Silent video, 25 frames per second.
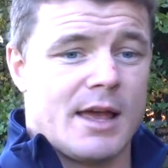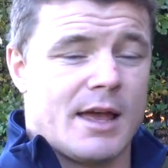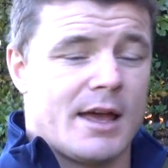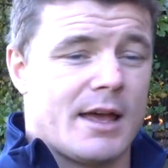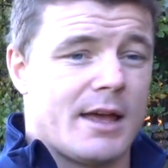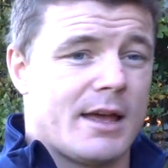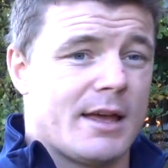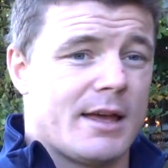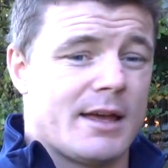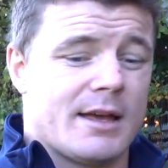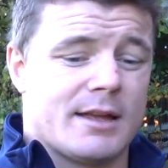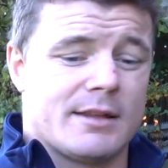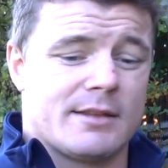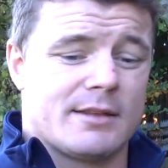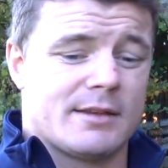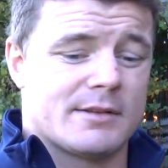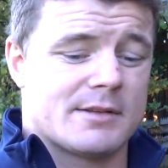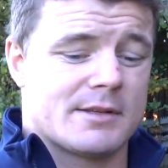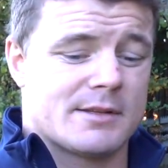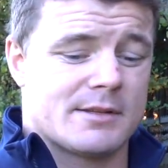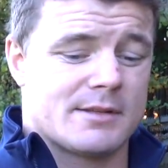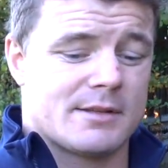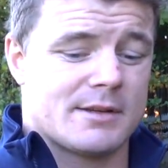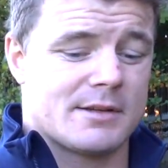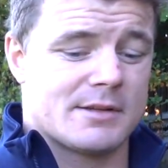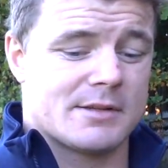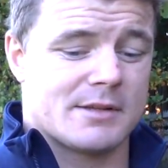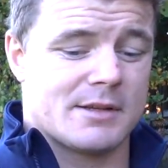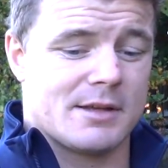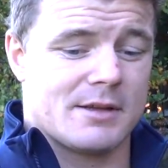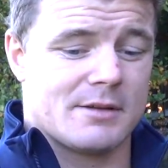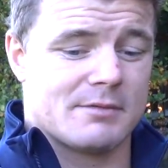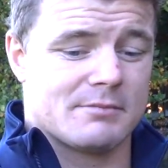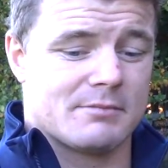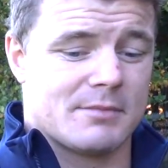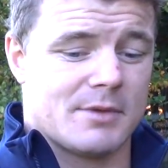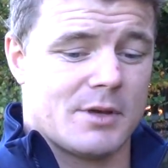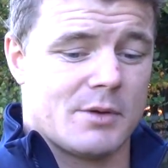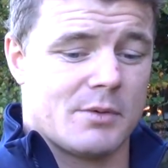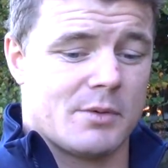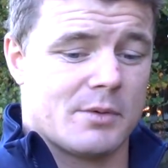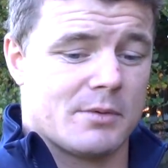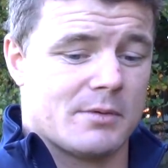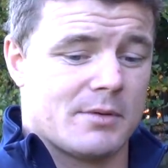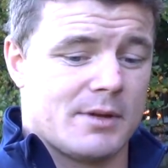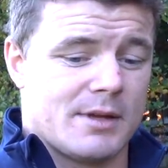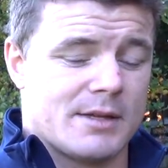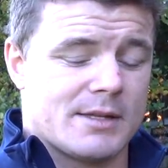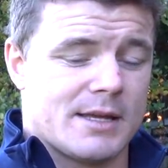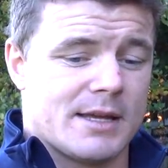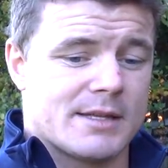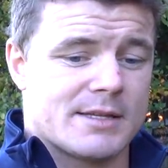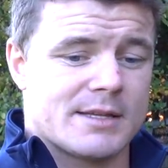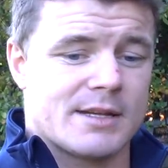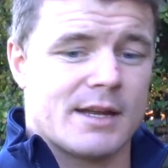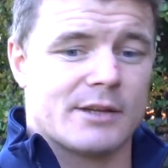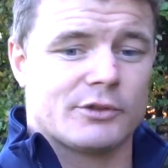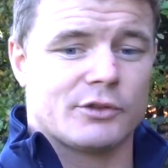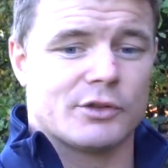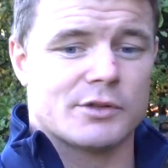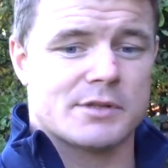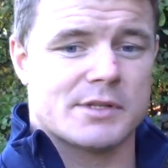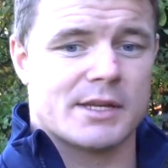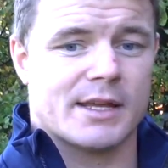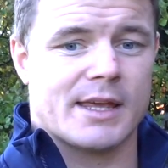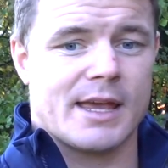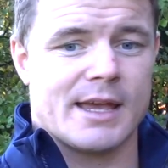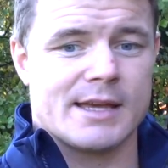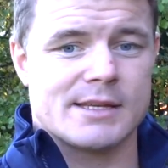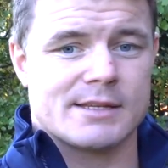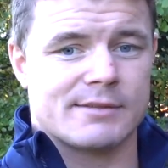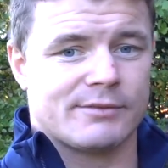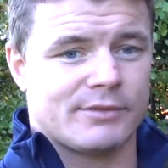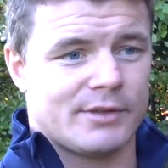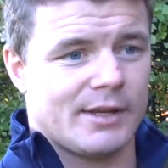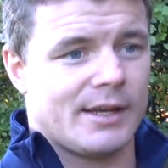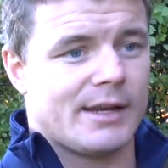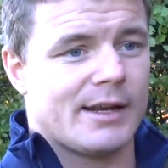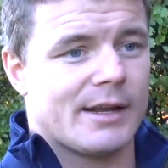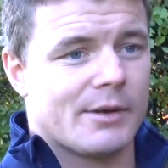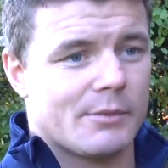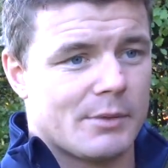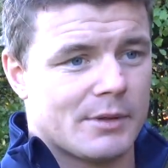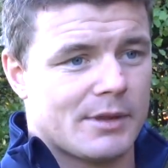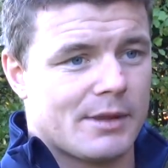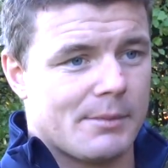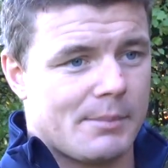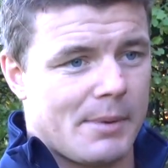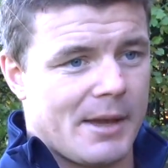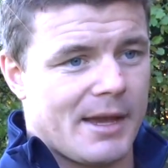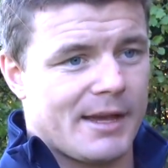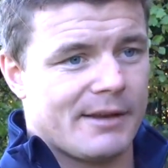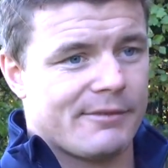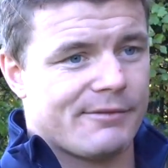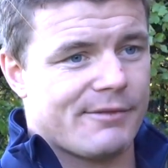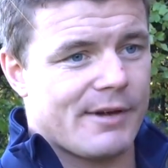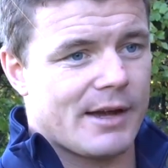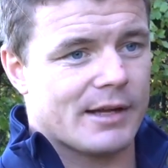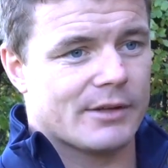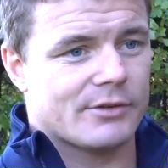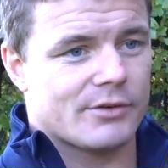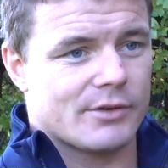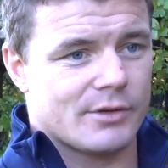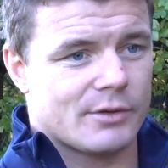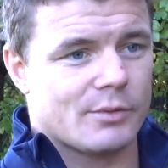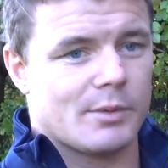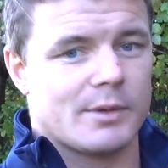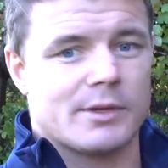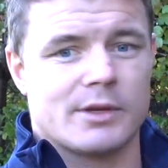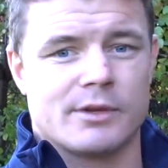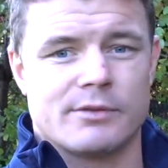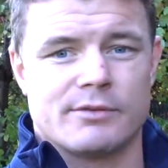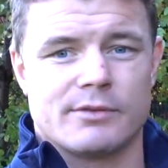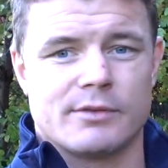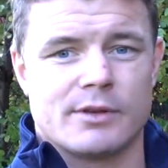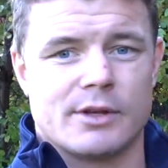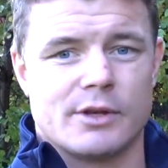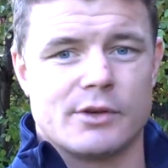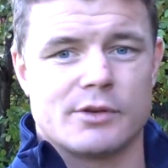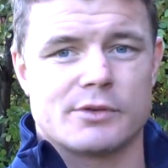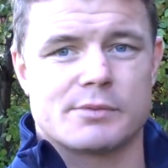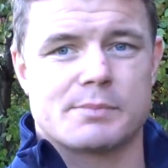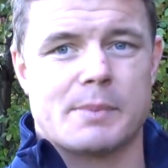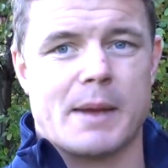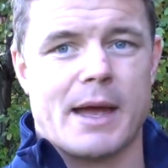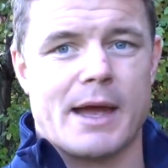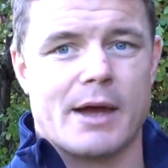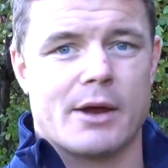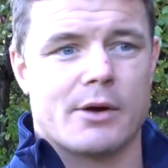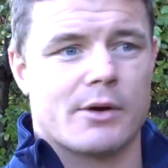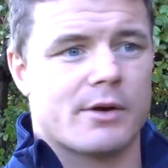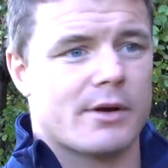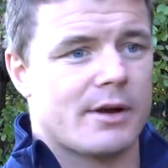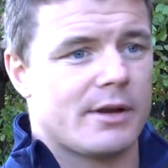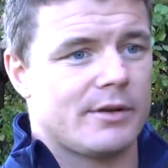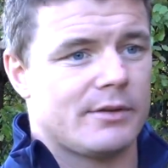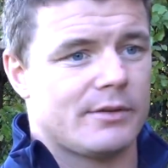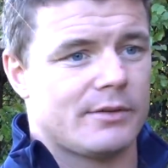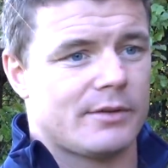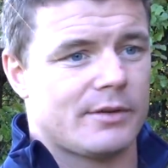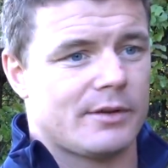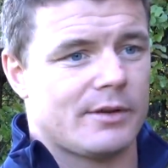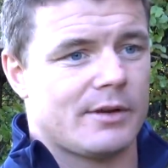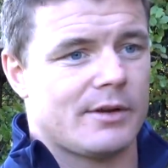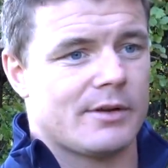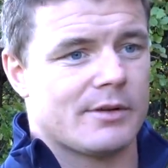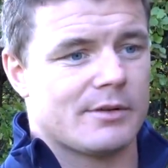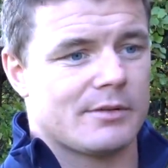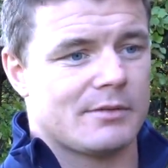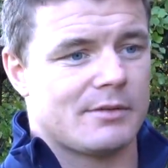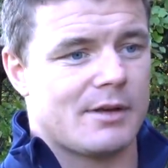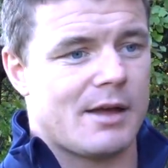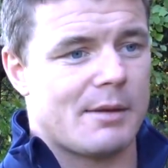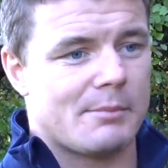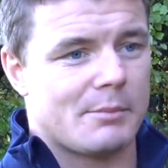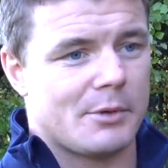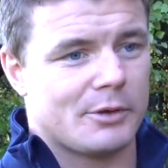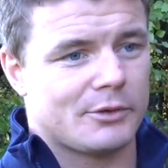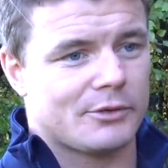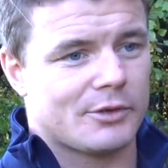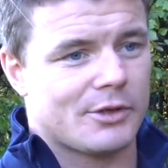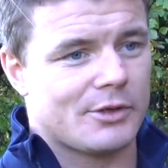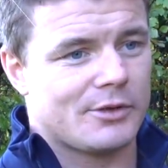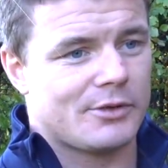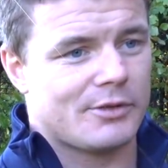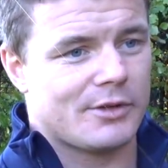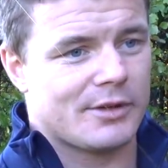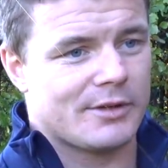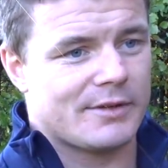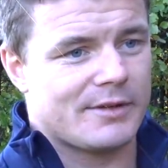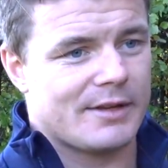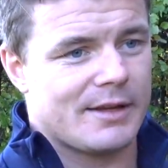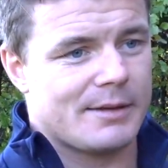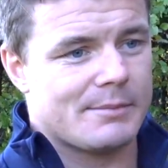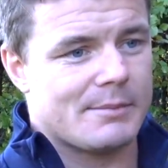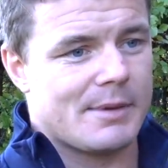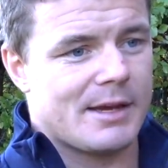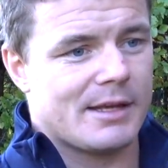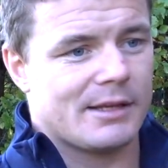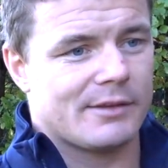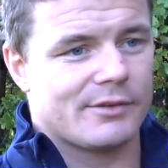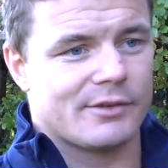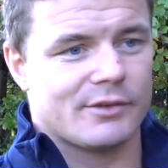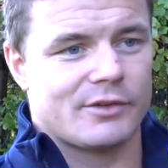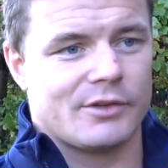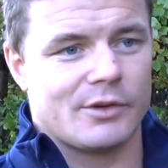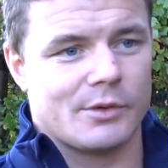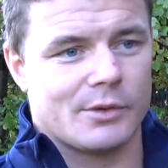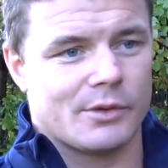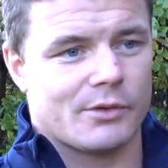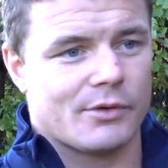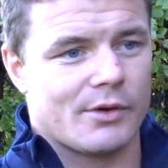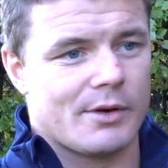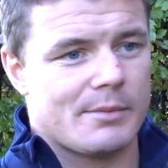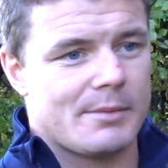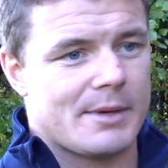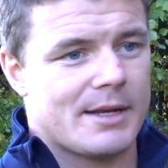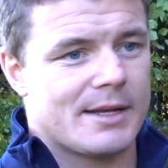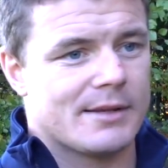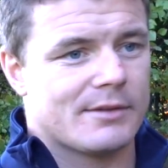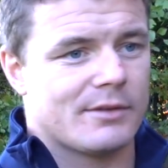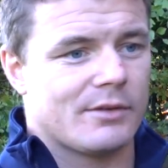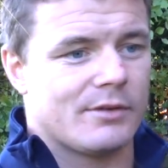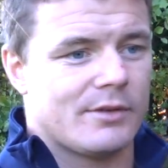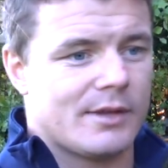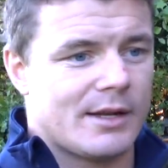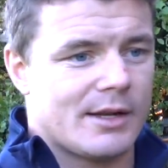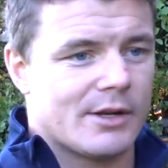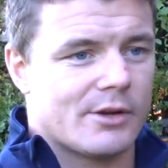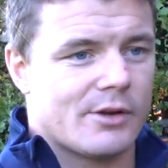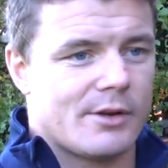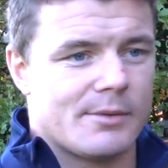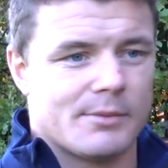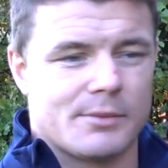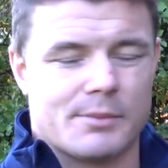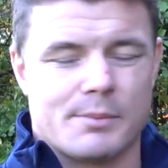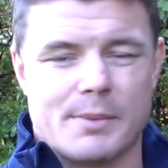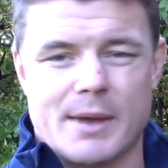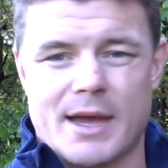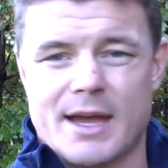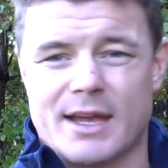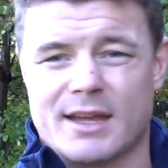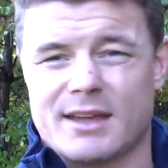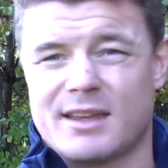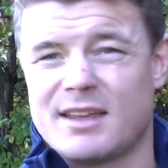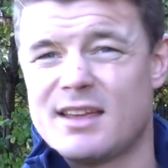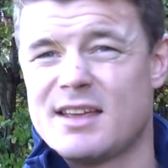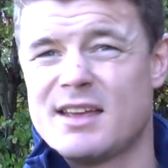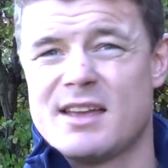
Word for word: Uh, there's there's a, you know, it's not just a case of dealing with the pain factor. It's when you lose power and you're not much good to your teammates for two or three minutes until it comes back.